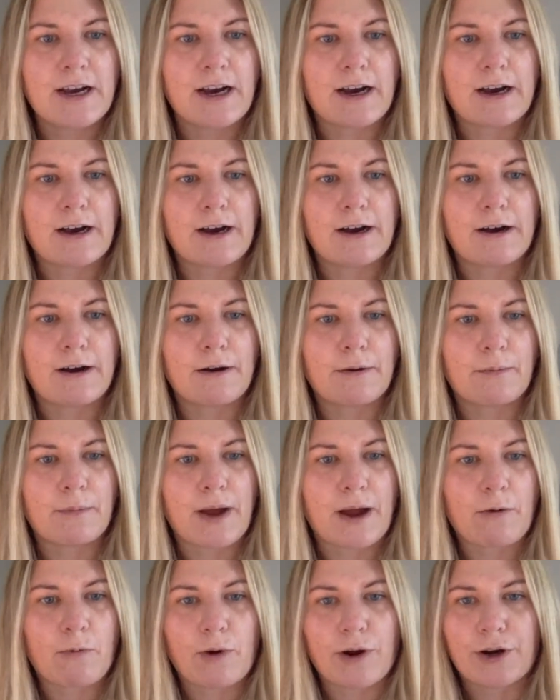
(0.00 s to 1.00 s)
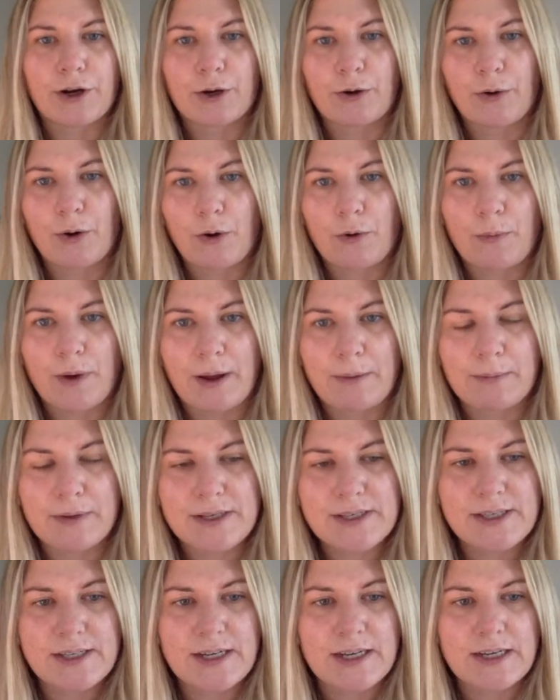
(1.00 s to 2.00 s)
I want to grow my
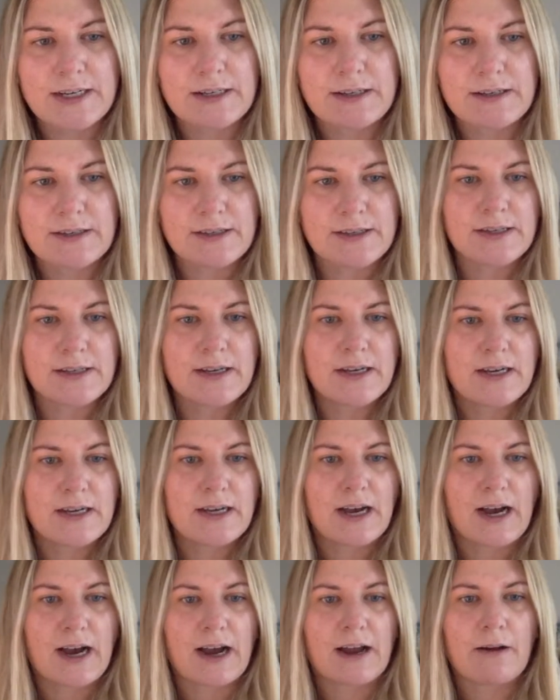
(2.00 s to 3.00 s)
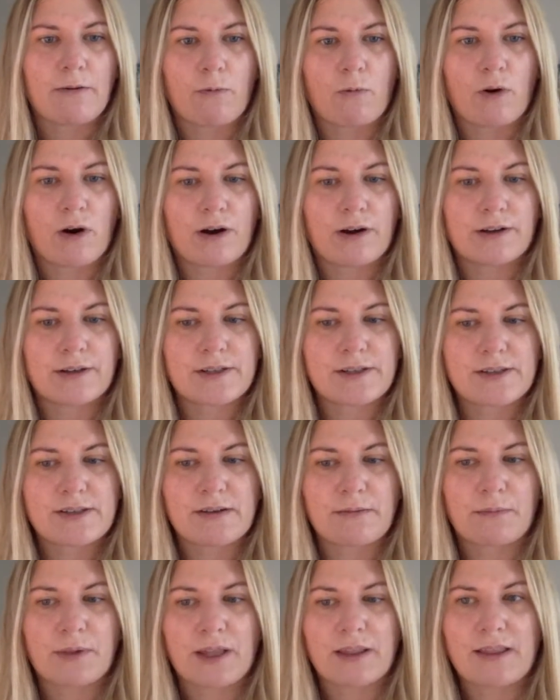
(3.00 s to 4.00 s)
business. I want
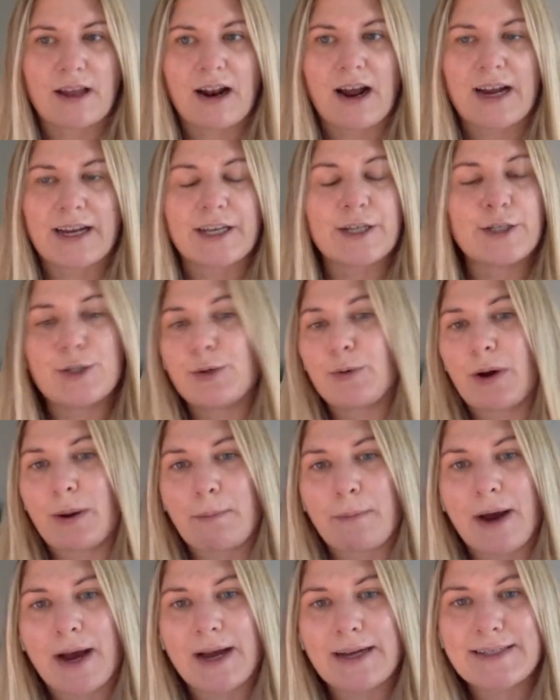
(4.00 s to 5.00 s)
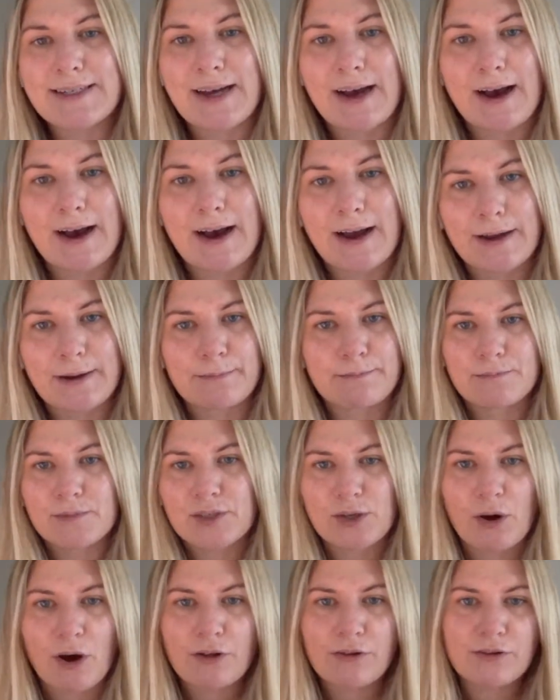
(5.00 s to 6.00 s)
something that I can do on my time.
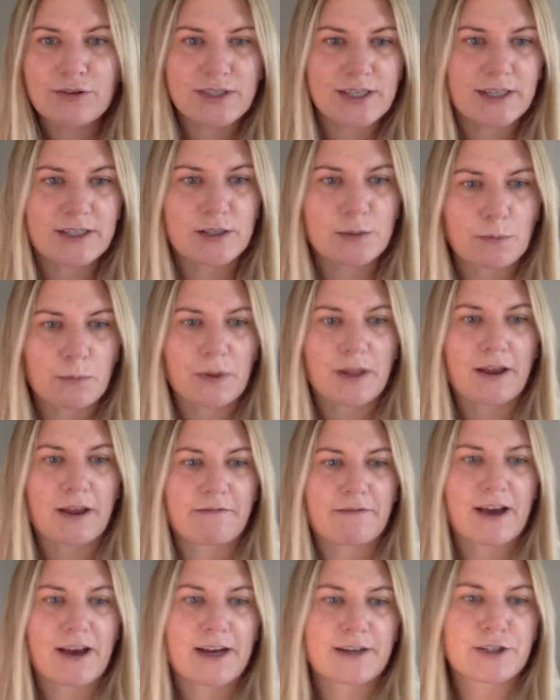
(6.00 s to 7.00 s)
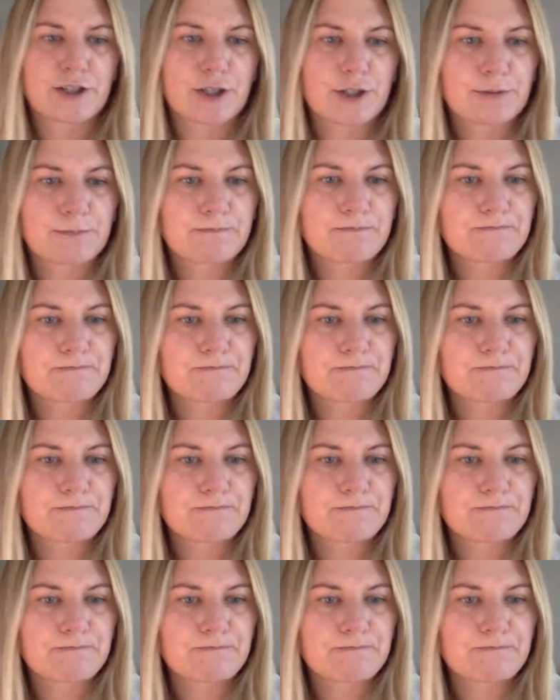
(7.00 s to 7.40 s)
So all those things play a factor.